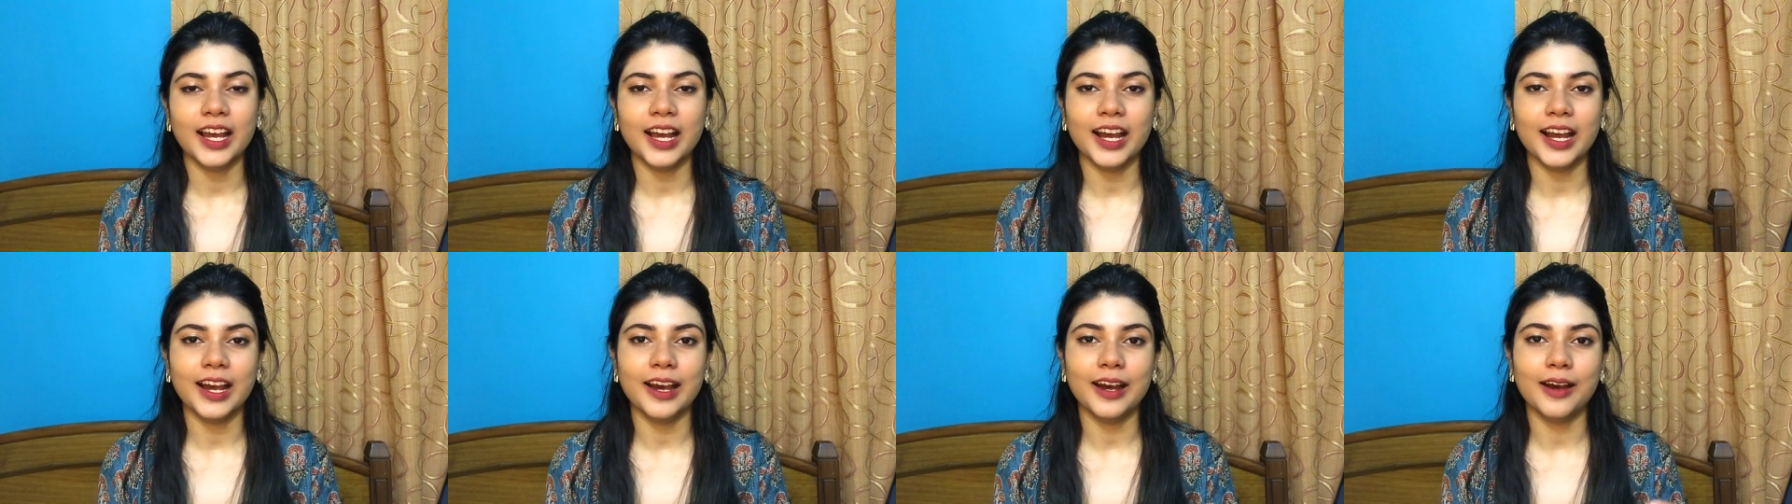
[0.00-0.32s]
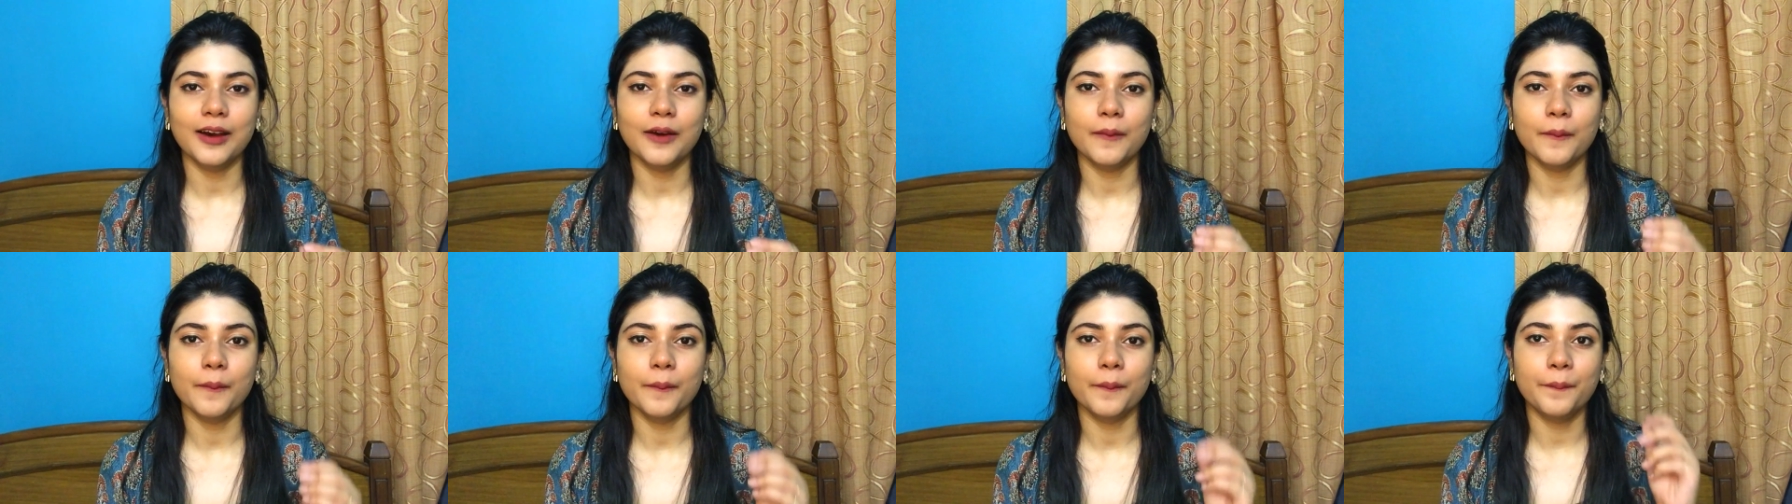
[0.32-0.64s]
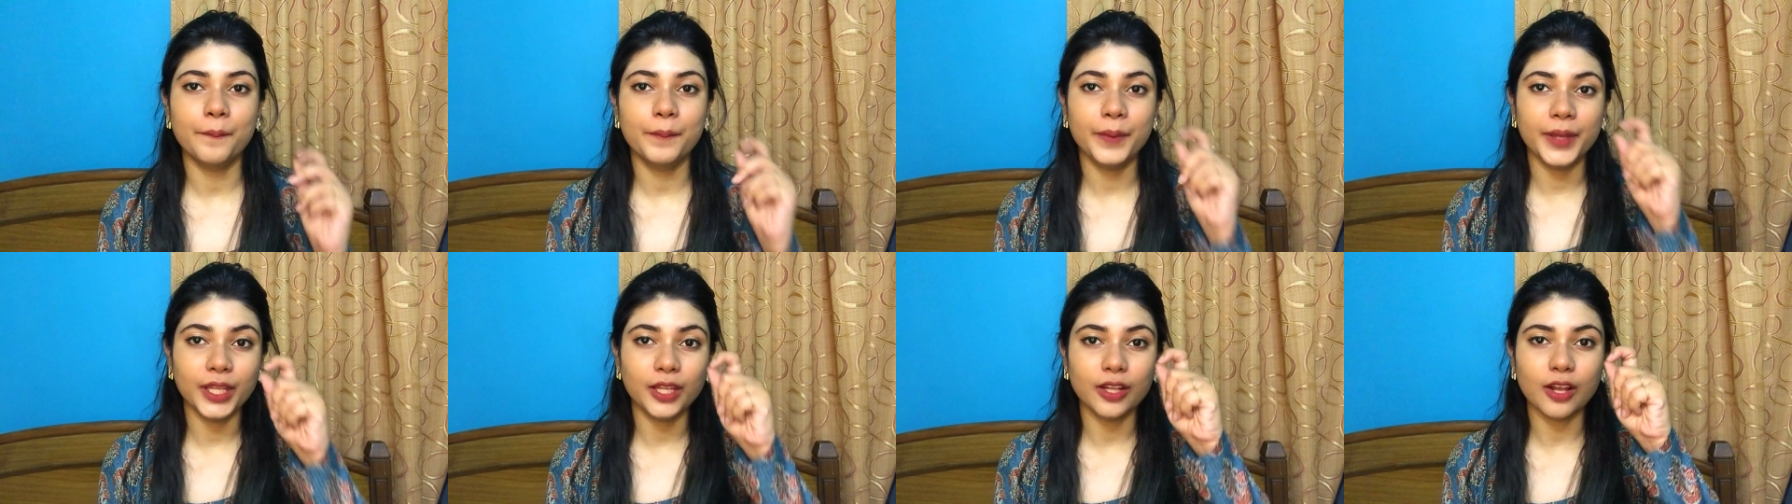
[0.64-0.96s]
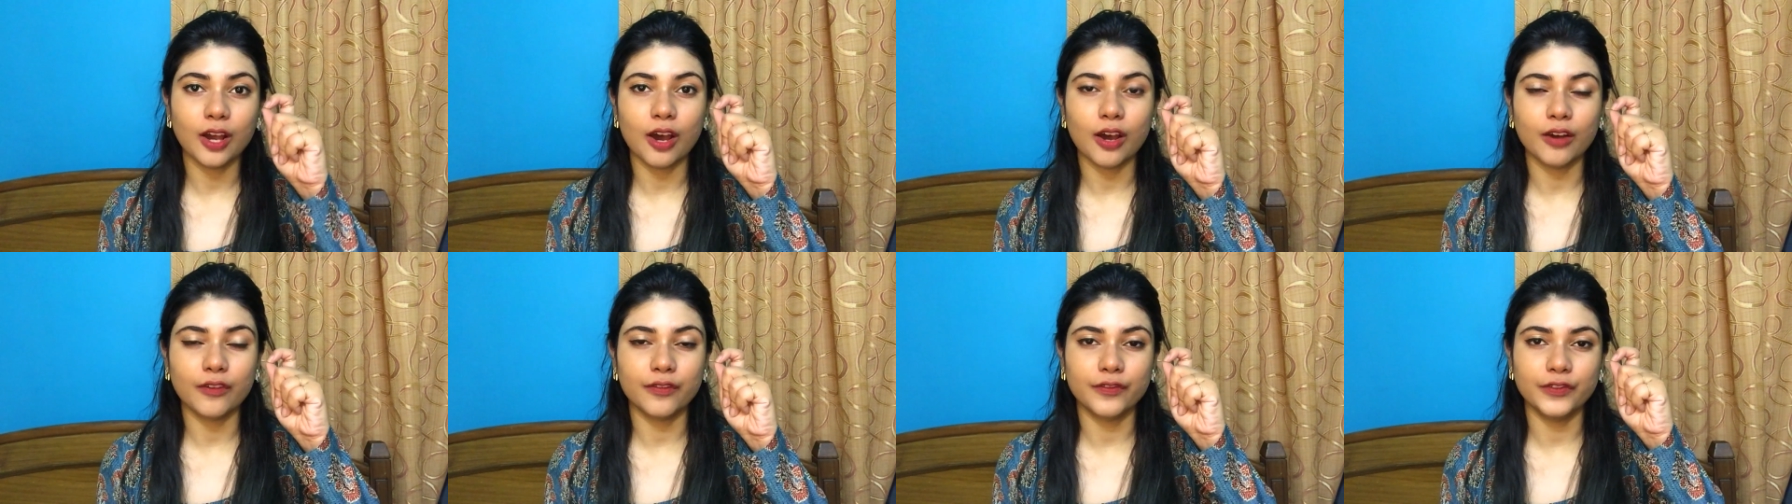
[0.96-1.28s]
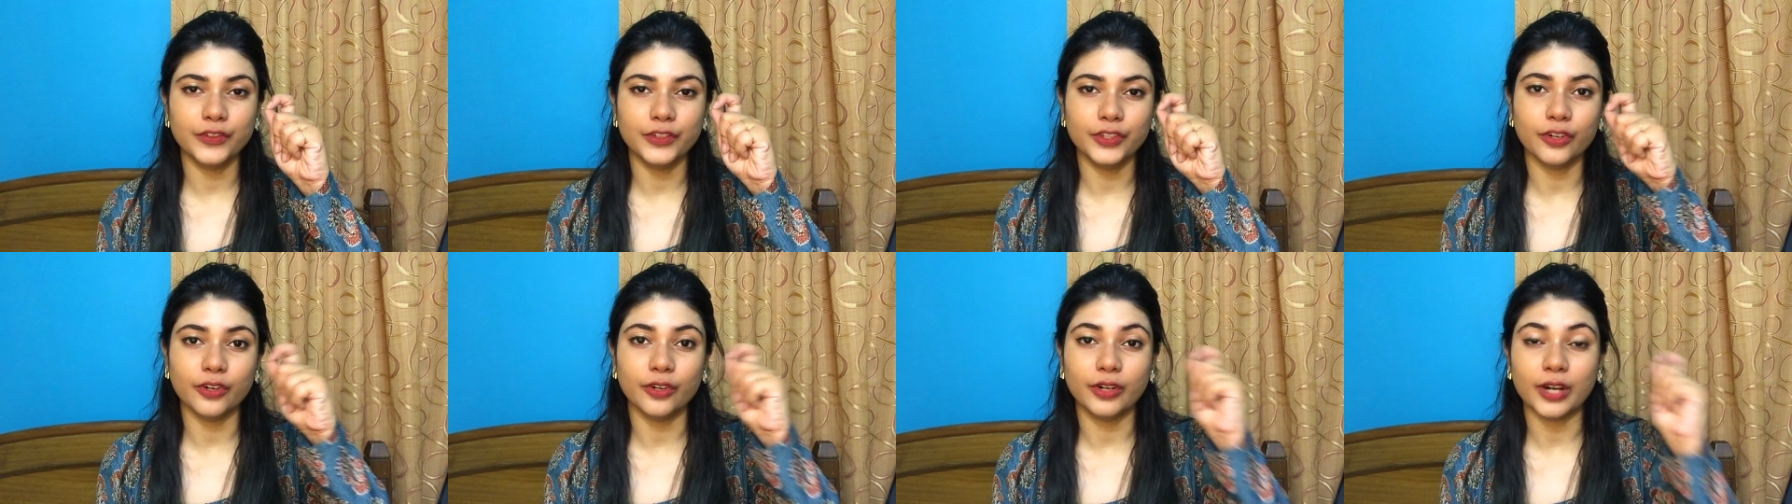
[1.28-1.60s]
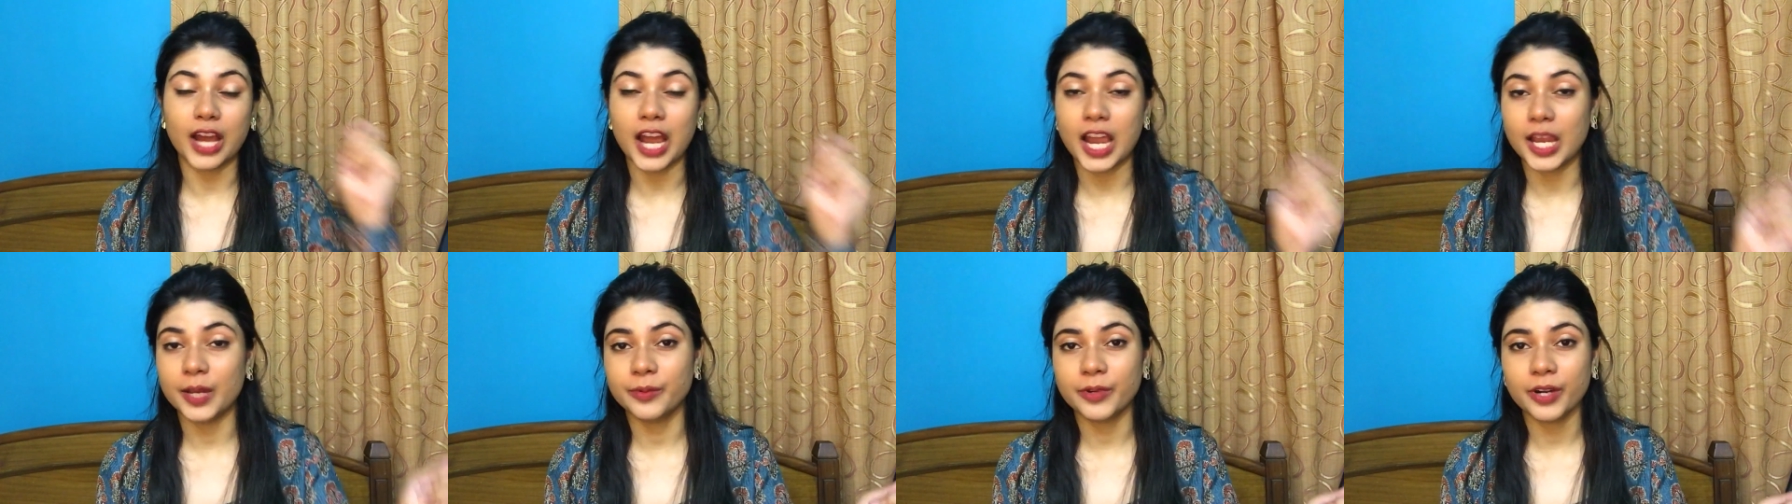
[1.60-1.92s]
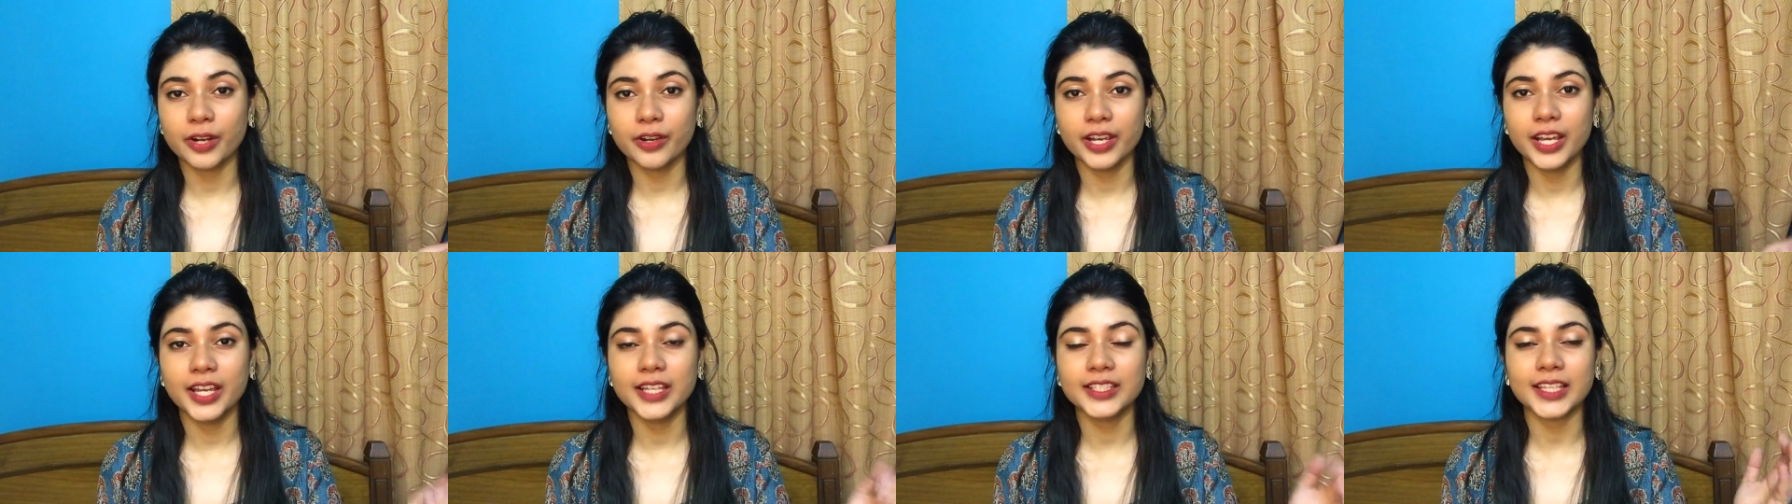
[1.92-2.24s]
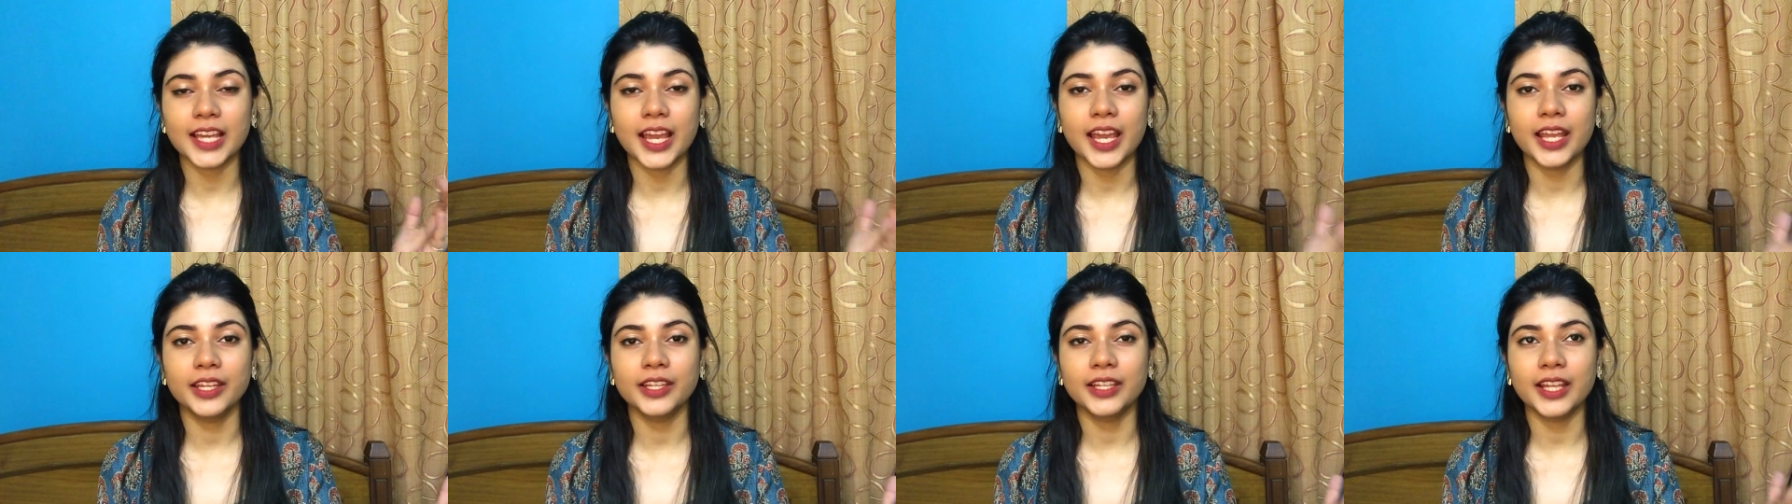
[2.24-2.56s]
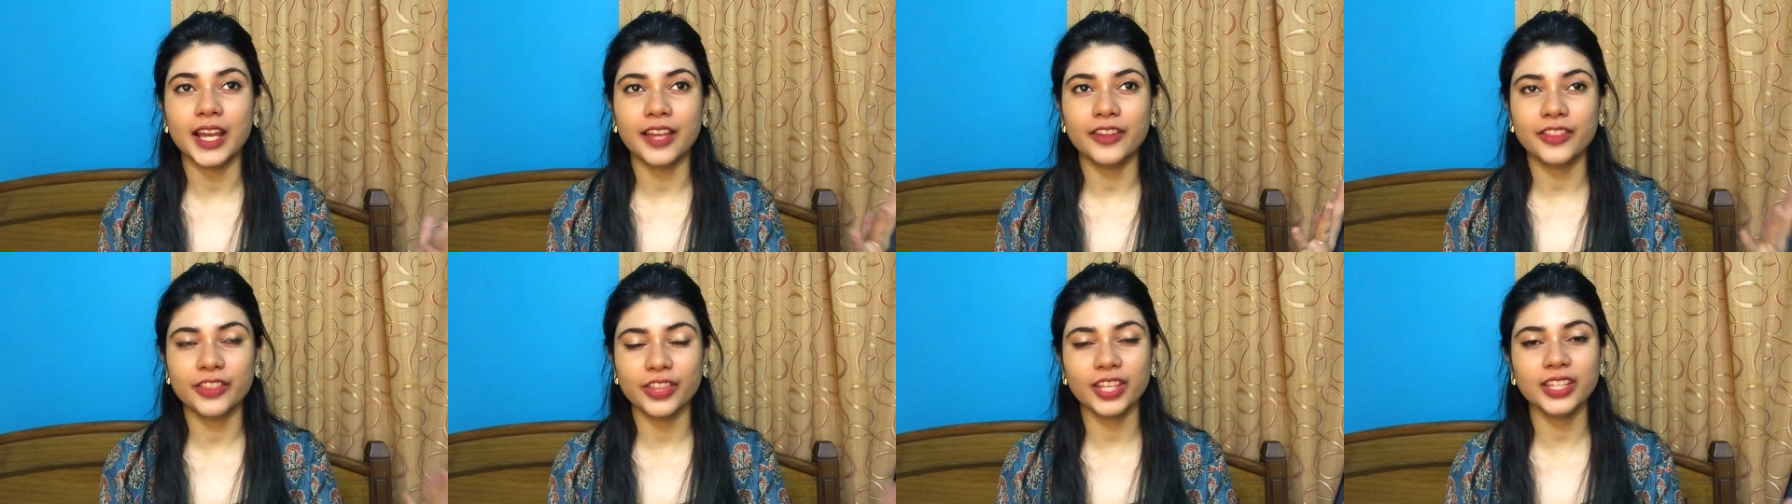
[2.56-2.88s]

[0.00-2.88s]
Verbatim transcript: um, peel off your eyebrow hairs and I